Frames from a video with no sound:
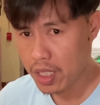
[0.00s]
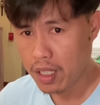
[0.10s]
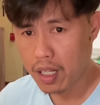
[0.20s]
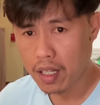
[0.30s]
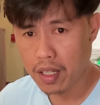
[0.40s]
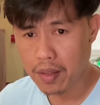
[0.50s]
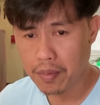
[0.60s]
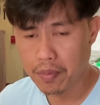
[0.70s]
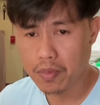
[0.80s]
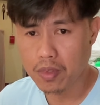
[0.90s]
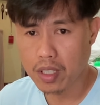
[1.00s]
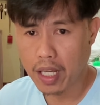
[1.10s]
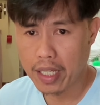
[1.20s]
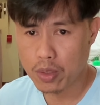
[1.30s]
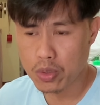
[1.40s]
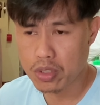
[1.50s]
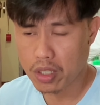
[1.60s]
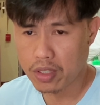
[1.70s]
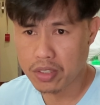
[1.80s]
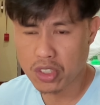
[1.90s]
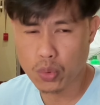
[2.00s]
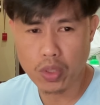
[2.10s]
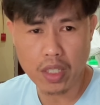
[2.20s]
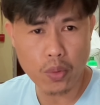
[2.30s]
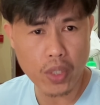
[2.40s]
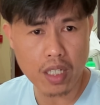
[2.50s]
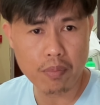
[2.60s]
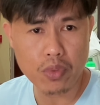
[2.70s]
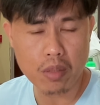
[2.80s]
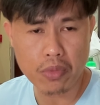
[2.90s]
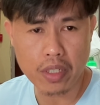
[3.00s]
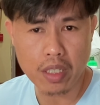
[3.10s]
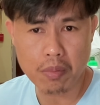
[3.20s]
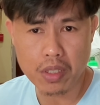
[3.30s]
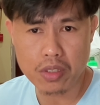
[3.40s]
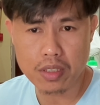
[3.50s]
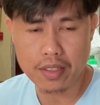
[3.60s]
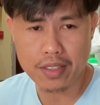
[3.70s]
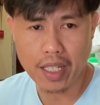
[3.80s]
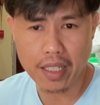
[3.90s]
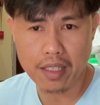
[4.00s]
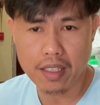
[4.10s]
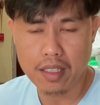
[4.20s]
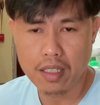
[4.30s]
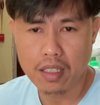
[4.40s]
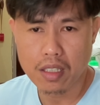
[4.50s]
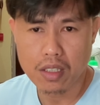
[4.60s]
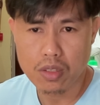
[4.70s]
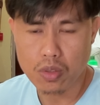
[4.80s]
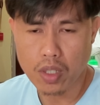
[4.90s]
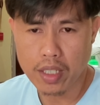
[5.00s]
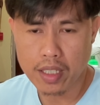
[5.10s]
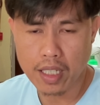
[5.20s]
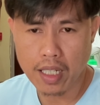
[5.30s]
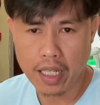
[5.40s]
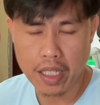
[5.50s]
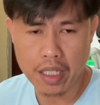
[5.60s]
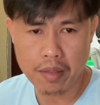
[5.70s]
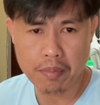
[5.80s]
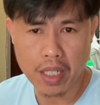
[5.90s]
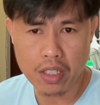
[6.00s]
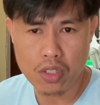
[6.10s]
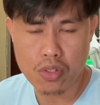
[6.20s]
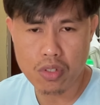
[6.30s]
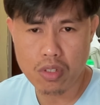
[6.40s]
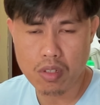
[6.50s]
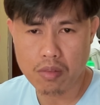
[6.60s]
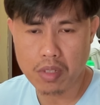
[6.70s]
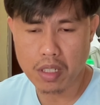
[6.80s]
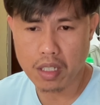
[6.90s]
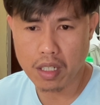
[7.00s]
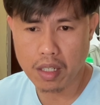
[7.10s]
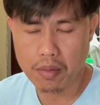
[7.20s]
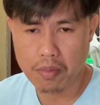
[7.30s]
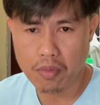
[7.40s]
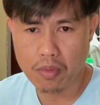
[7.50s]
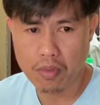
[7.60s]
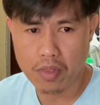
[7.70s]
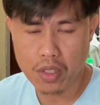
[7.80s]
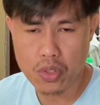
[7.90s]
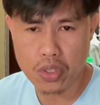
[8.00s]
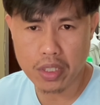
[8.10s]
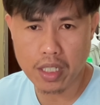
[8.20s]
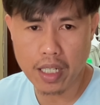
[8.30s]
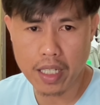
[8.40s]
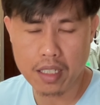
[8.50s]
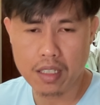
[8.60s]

um, I use the crutches when I wake up in the morning because it's tight. So until I manage the injured leg,